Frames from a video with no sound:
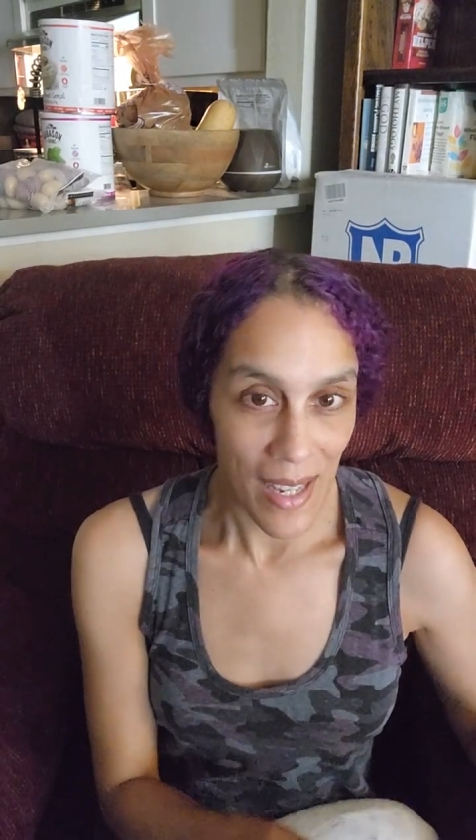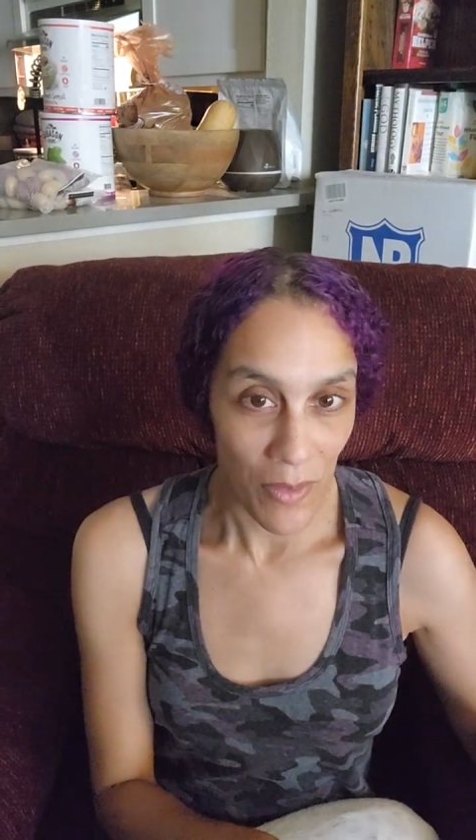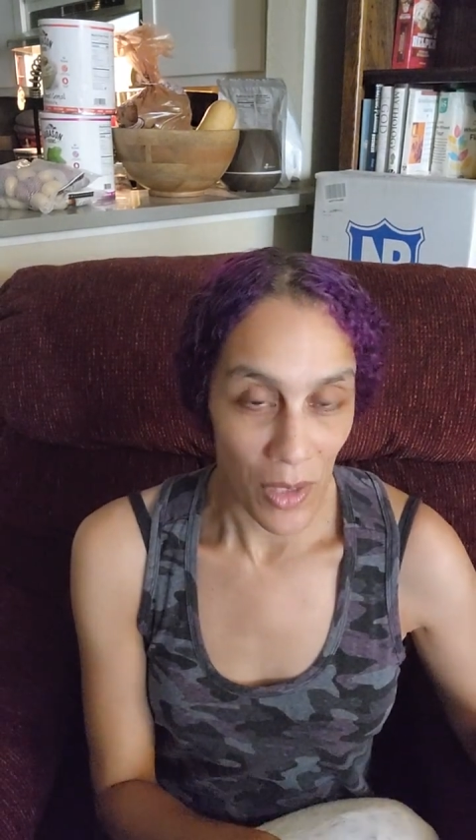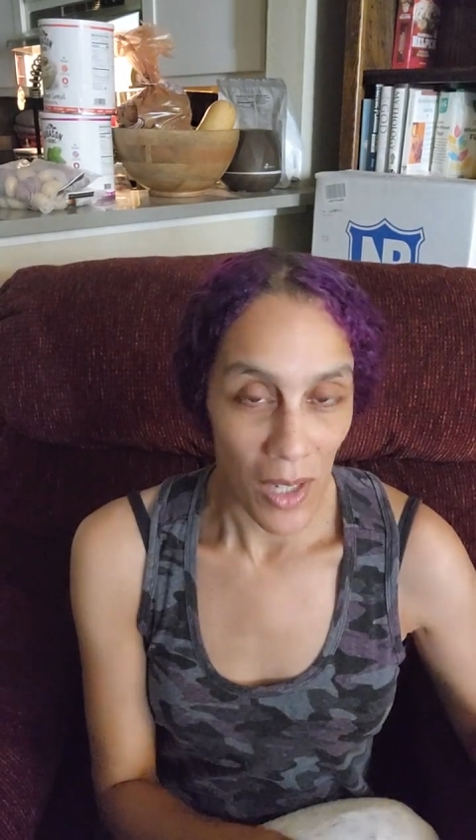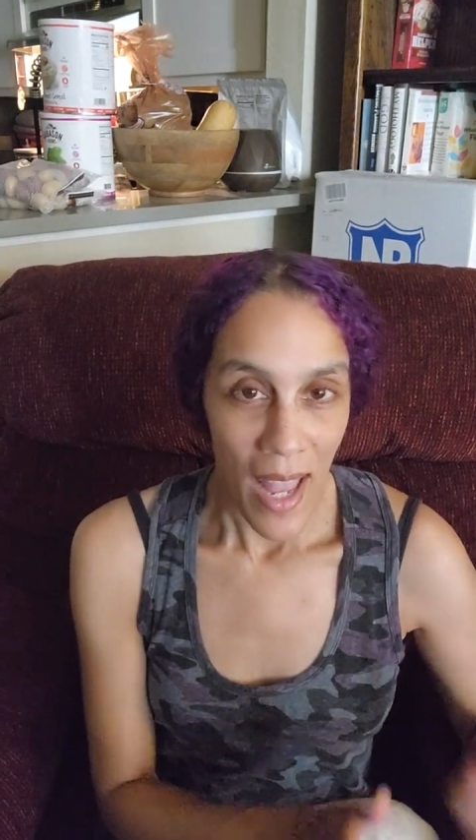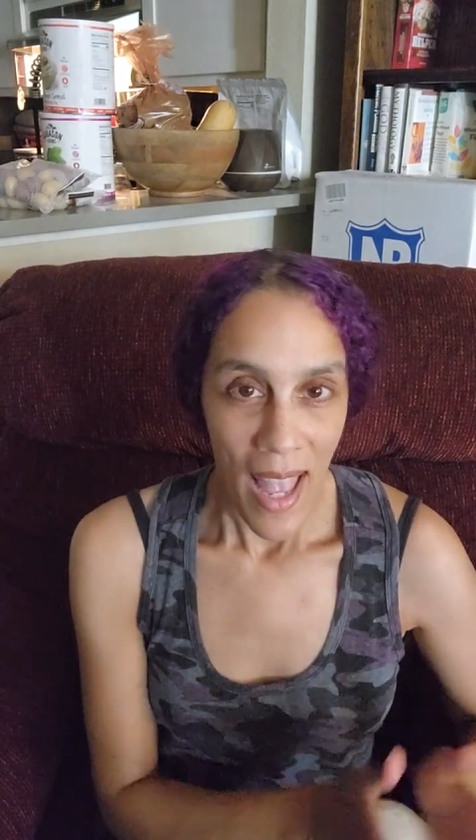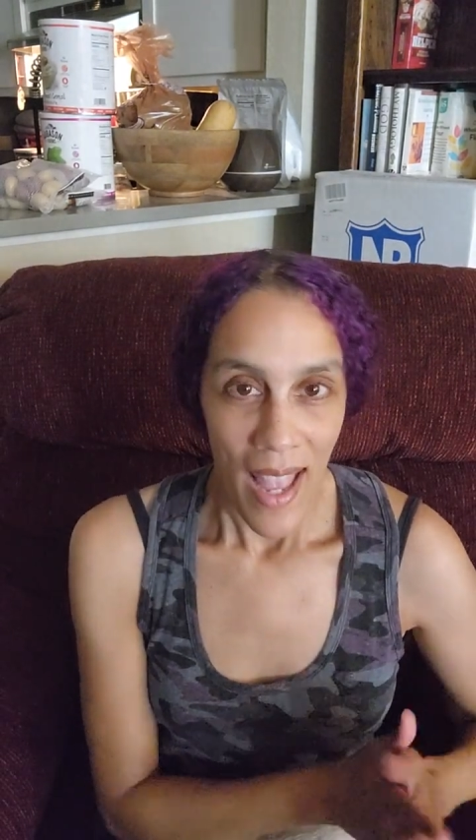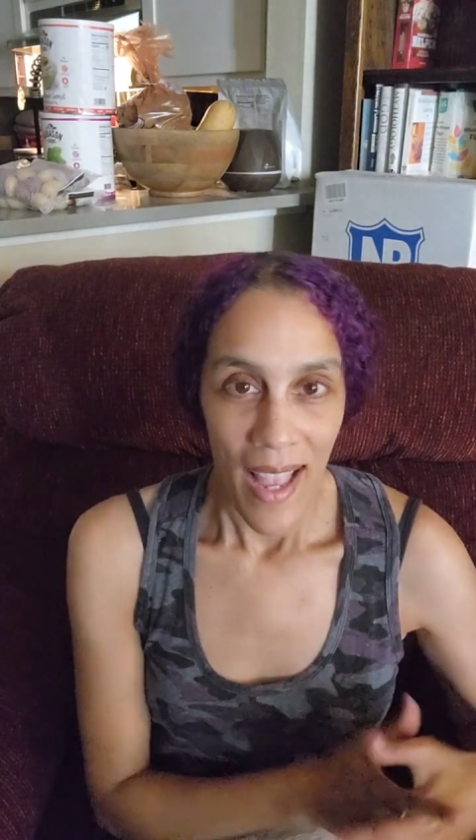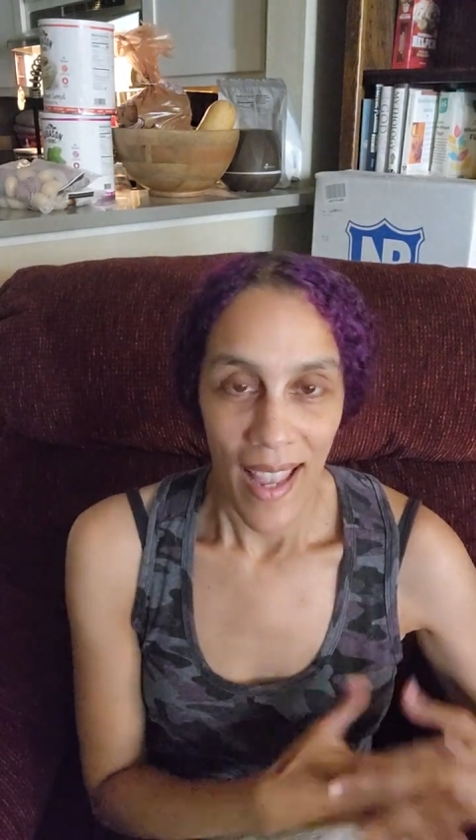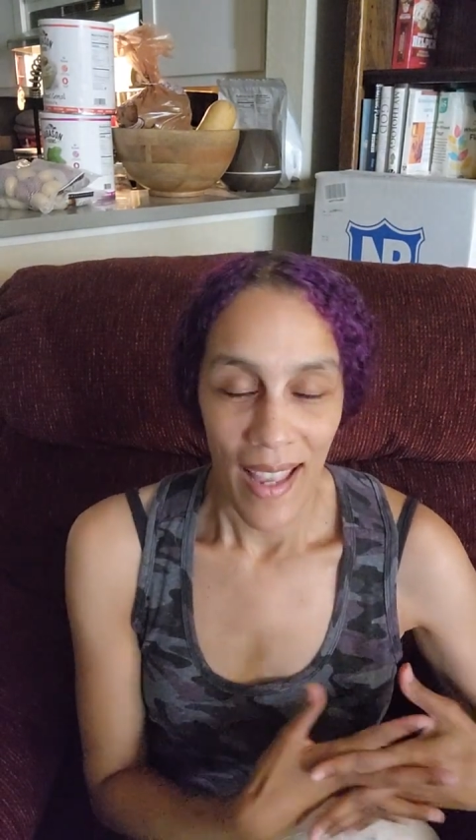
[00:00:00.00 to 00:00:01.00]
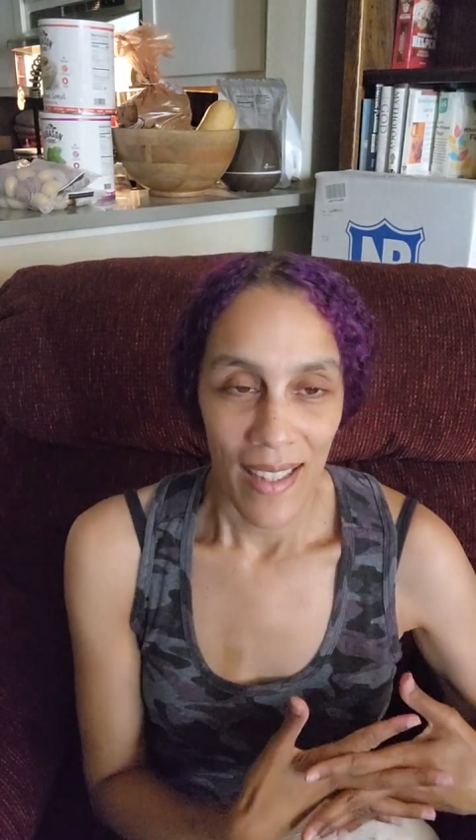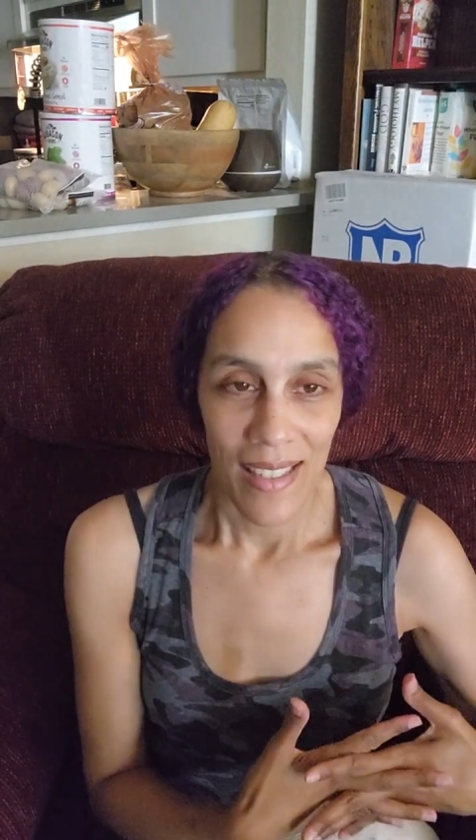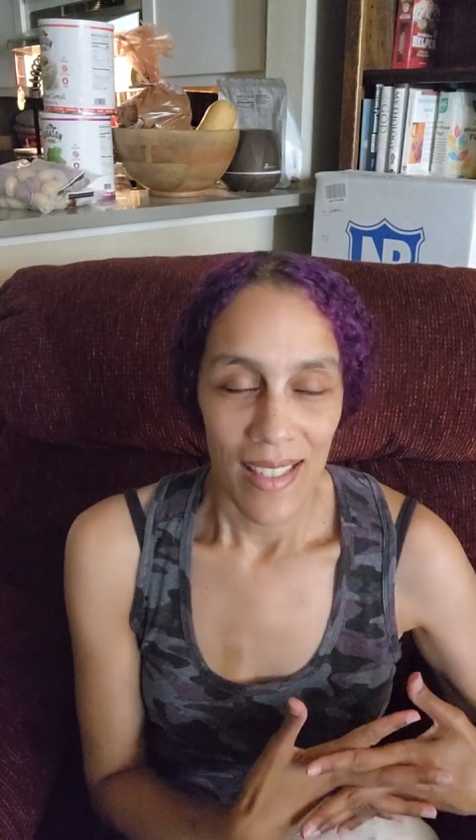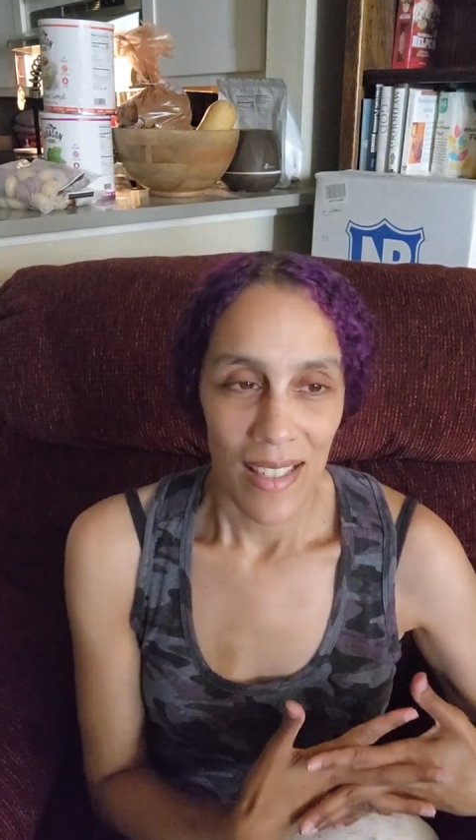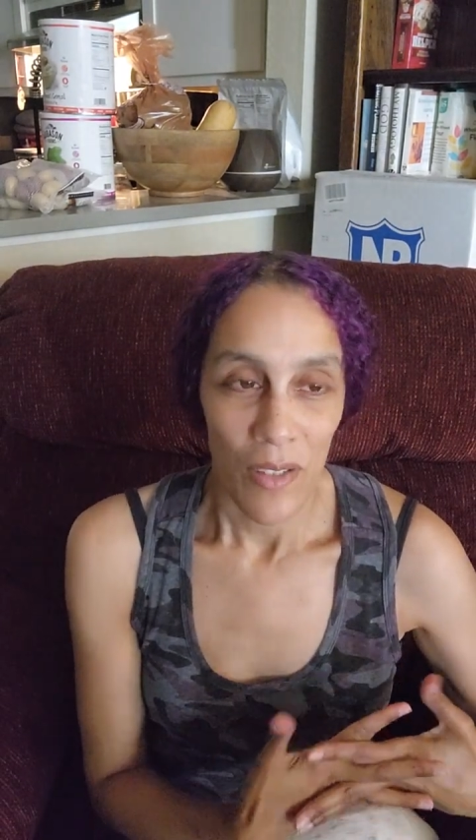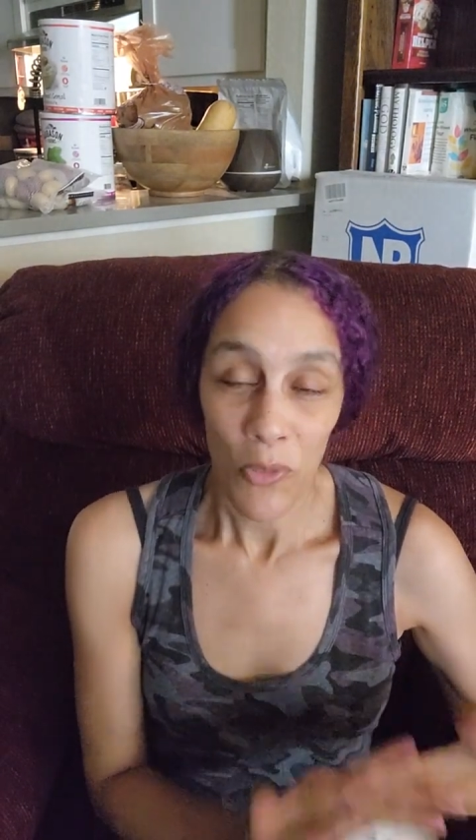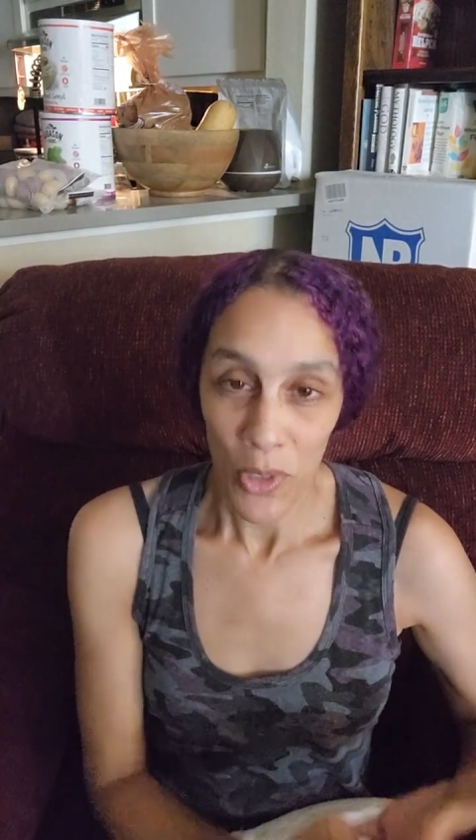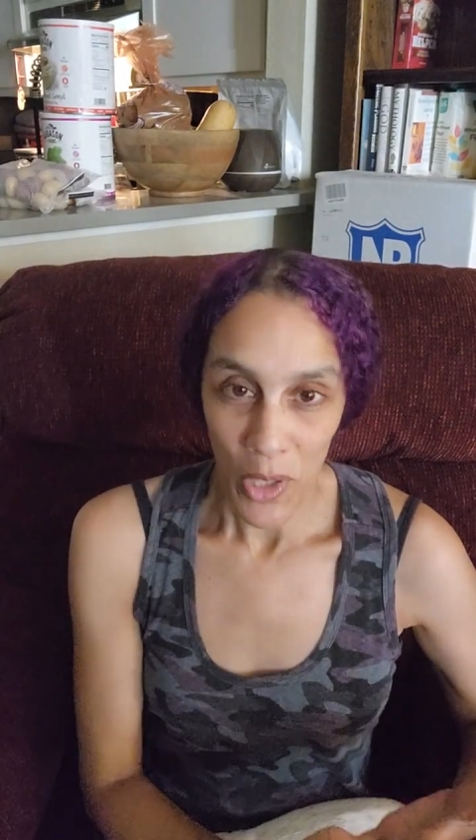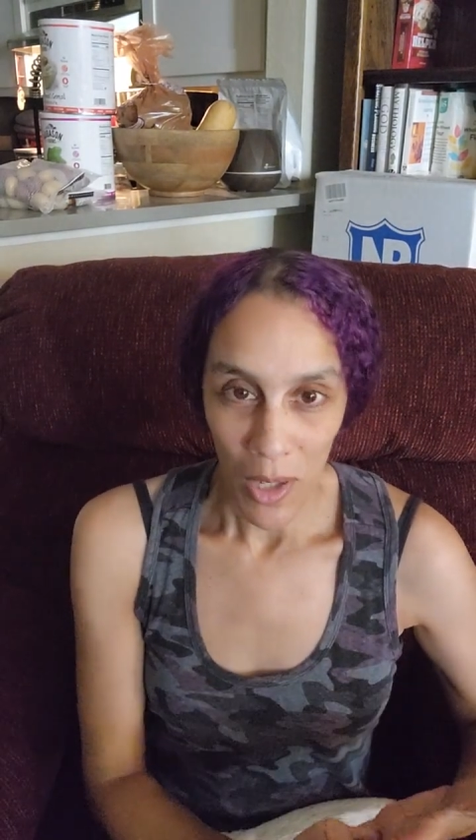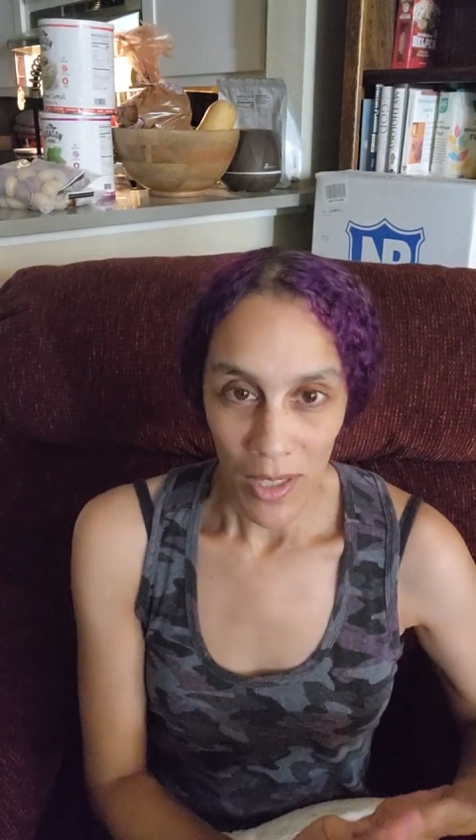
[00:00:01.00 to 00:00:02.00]
ever, and for
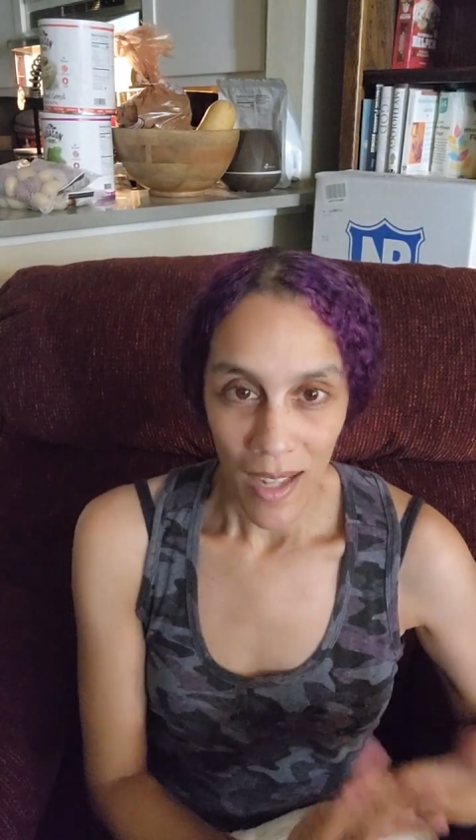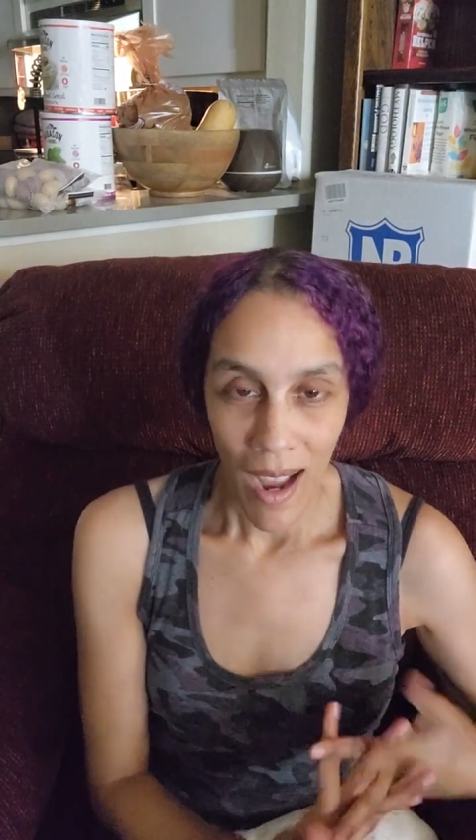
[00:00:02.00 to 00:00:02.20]
yarn.